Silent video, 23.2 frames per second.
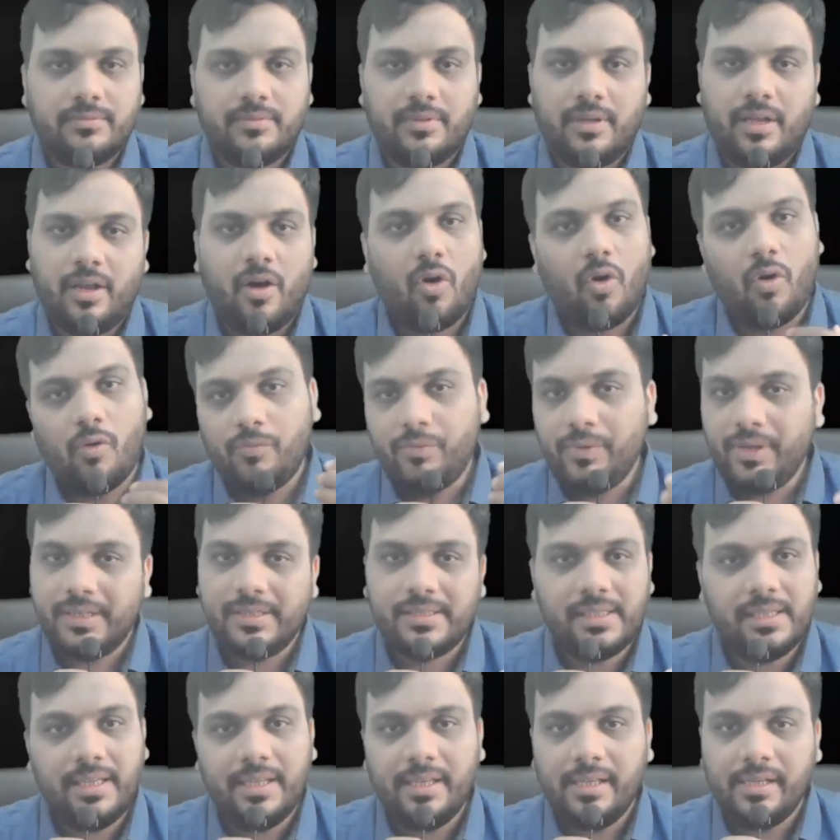
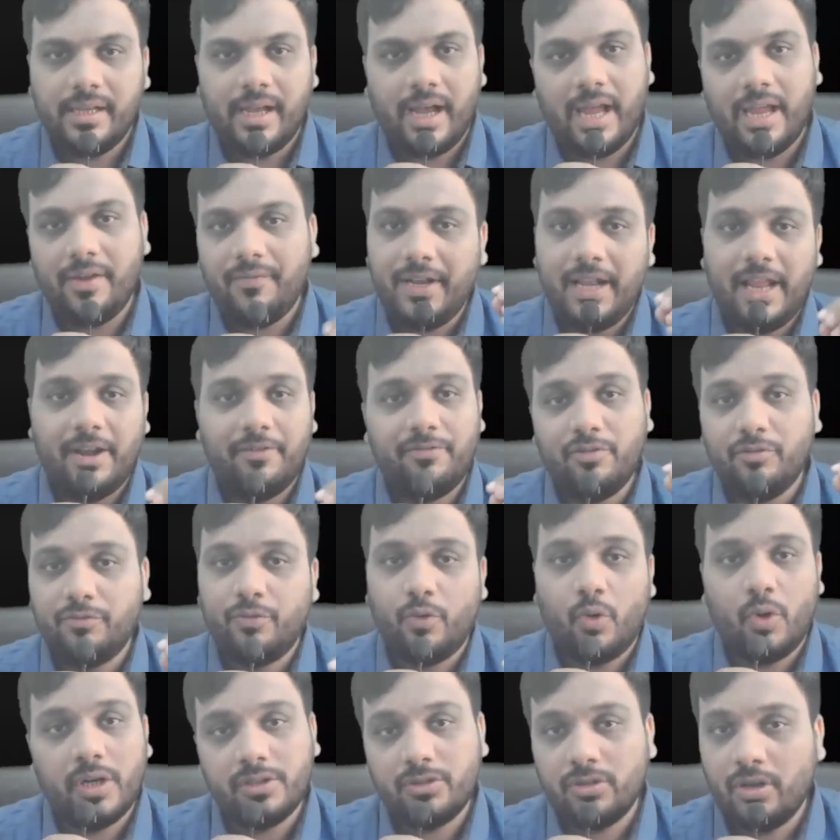obviously, I will have to
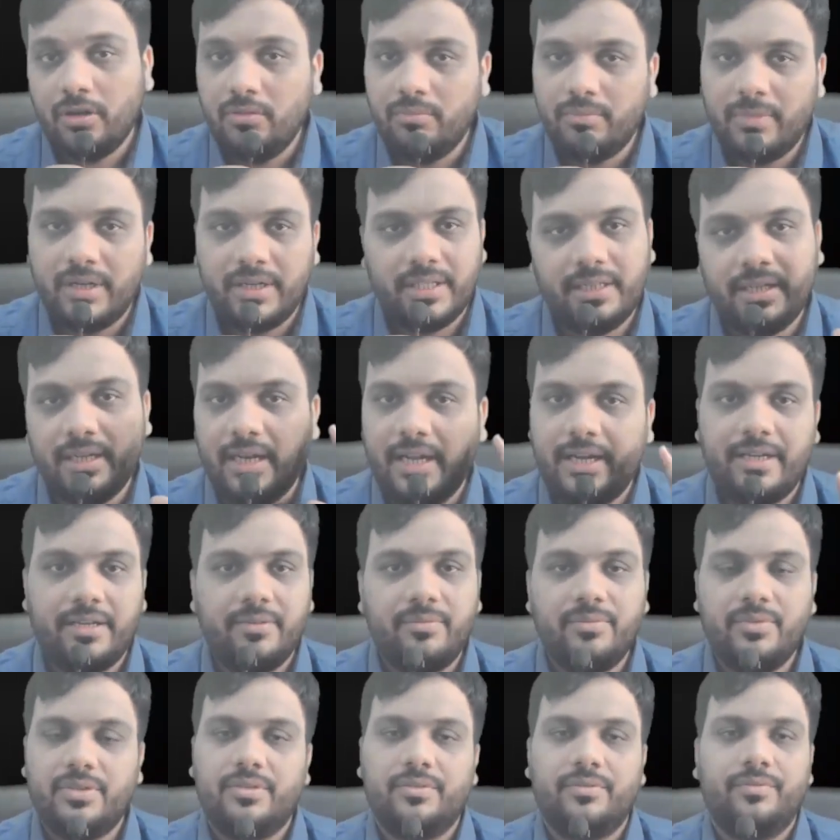focus on material
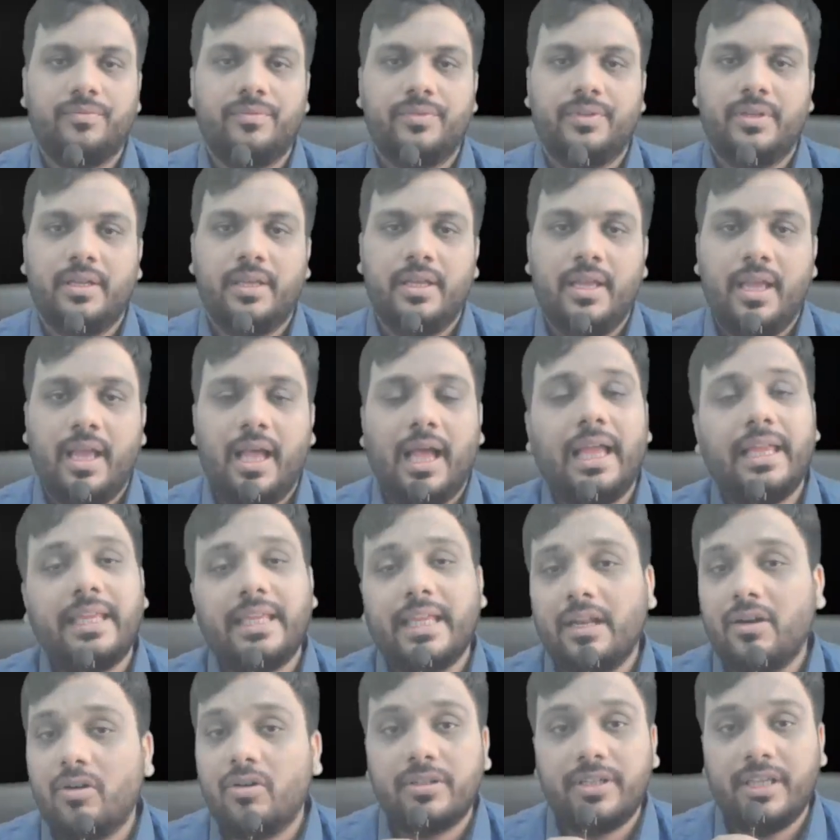items. I
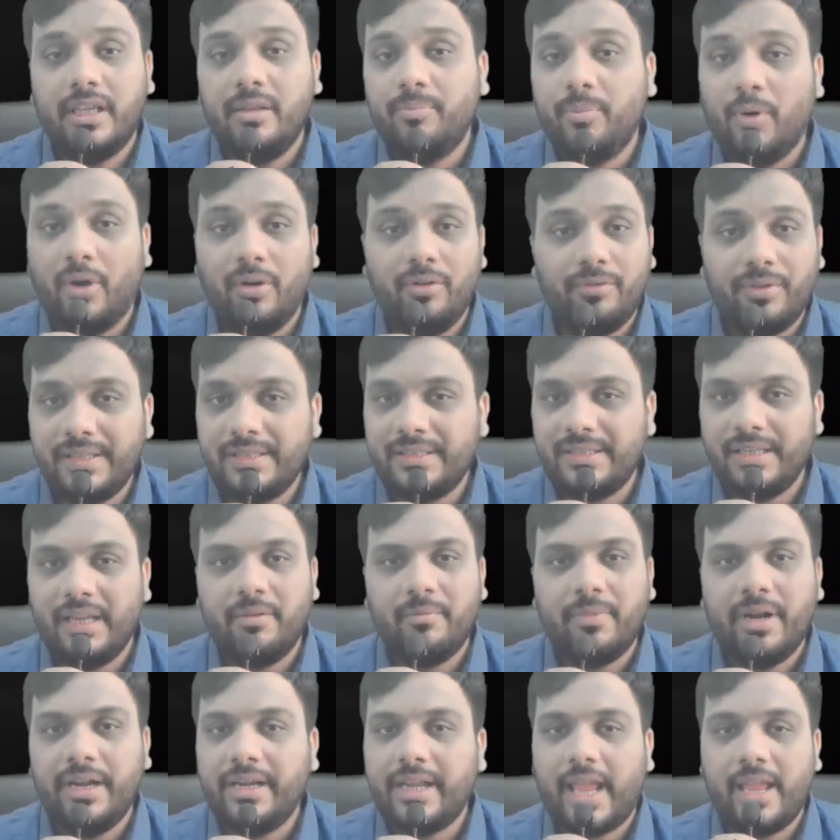cannot keep on wasting
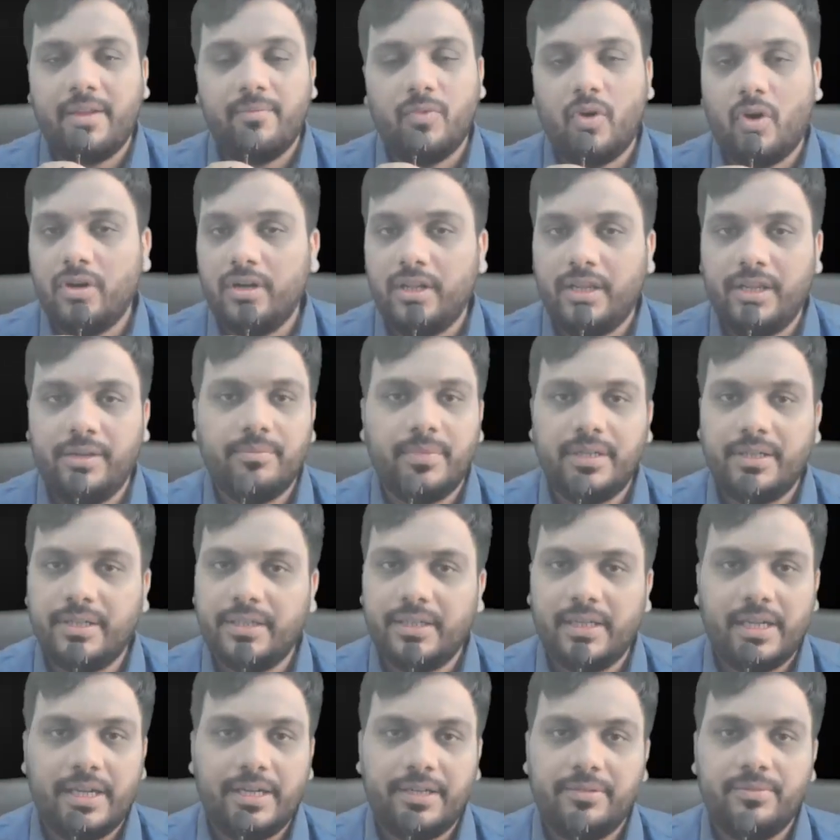my time on
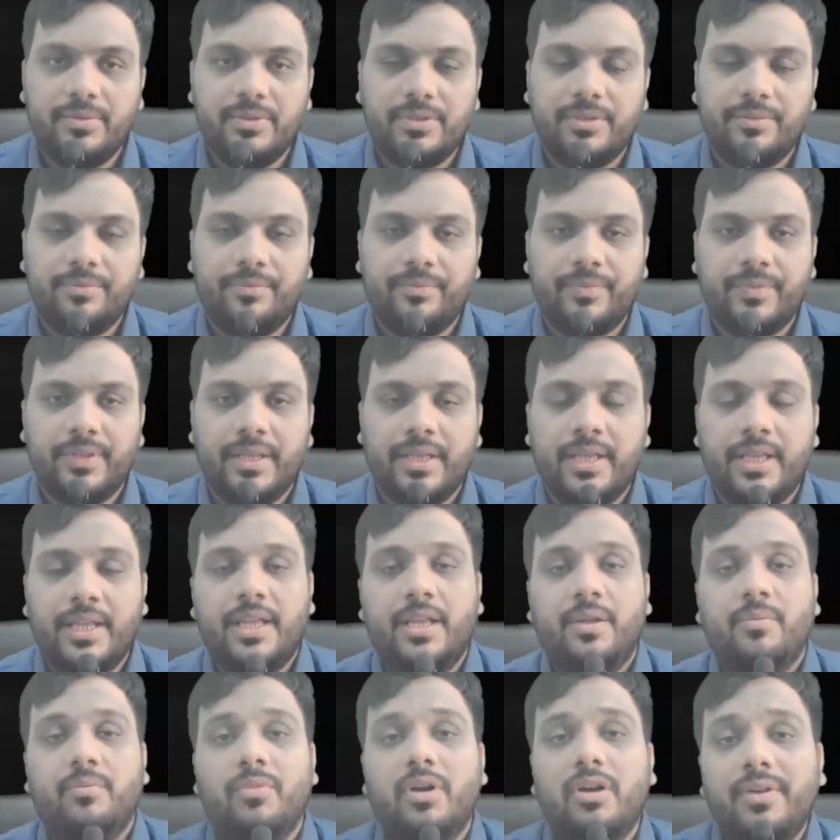immaterial items.
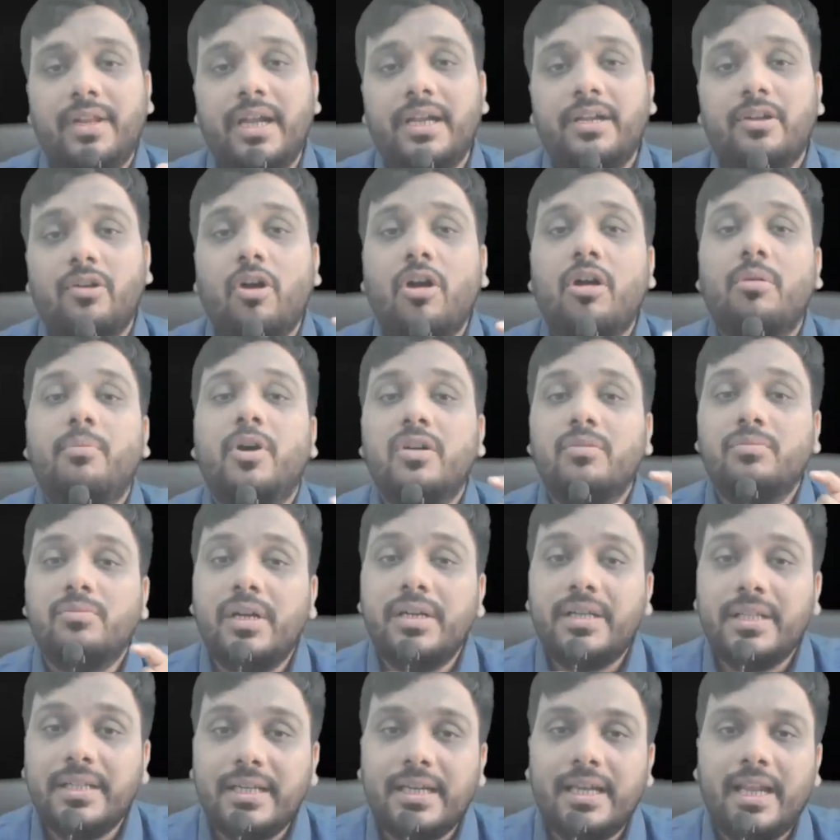But when I talk about
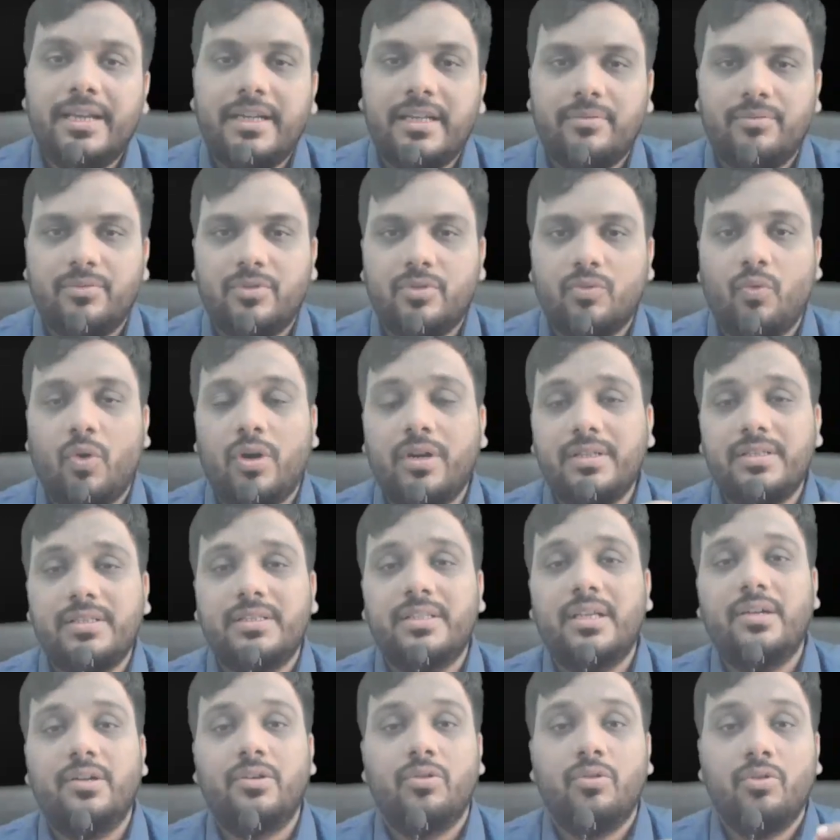material items, what is
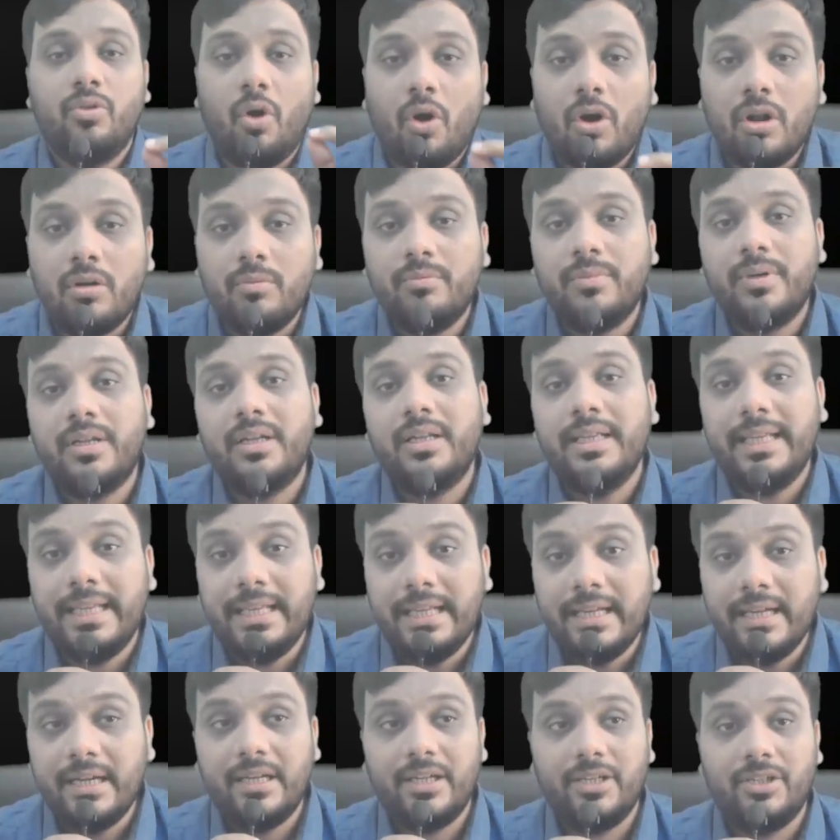the normal
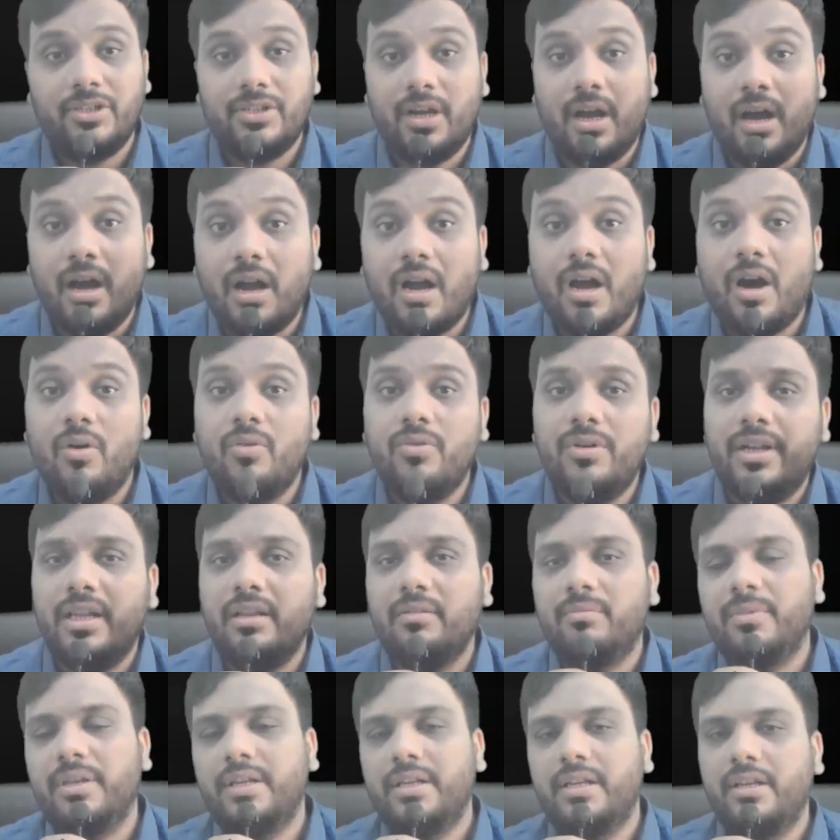English
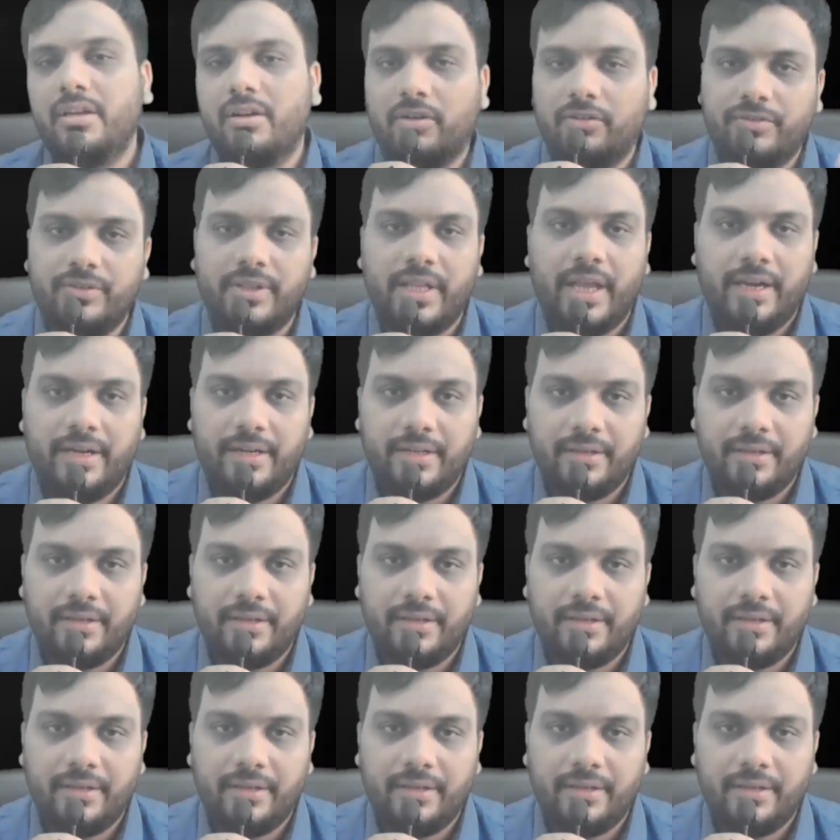accounting meaning of that?